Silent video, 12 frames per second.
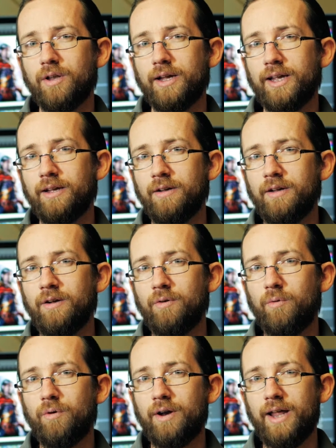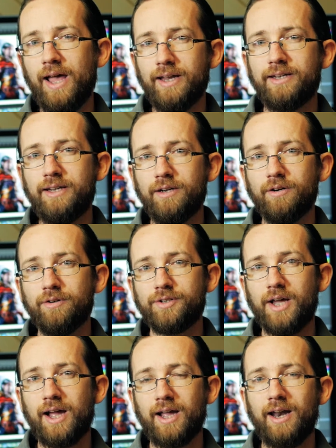Like, we wanted headgear
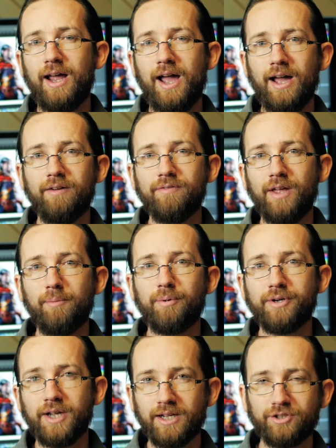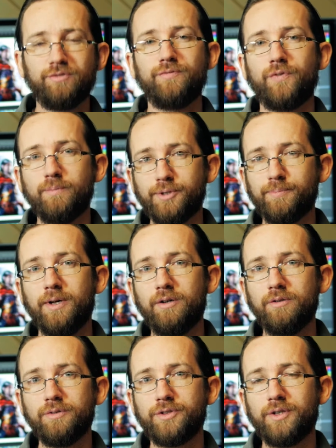to kind of have that protection from
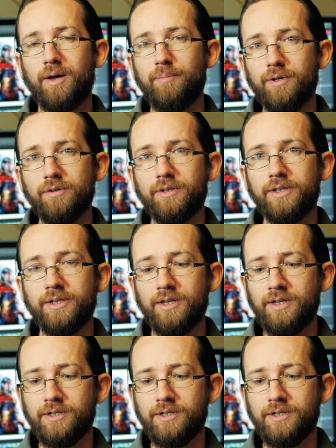spells ability.